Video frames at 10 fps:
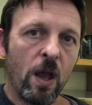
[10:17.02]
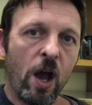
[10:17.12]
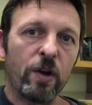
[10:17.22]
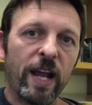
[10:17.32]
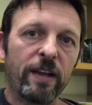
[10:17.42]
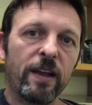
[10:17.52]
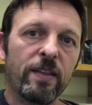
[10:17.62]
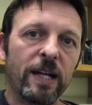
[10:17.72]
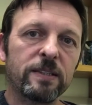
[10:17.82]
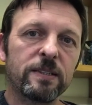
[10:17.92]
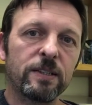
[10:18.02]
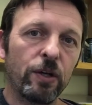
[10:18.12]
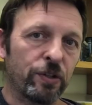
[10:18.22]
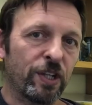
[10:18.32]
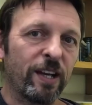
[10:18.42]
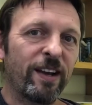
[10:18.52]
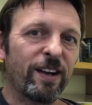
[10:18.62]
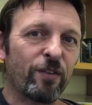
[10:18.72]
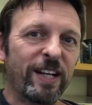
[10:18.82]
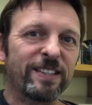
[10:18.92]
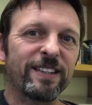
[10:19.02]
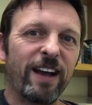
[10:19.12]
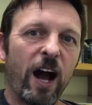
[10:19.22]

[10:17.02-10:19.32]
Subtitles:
Okay, that's good. Great.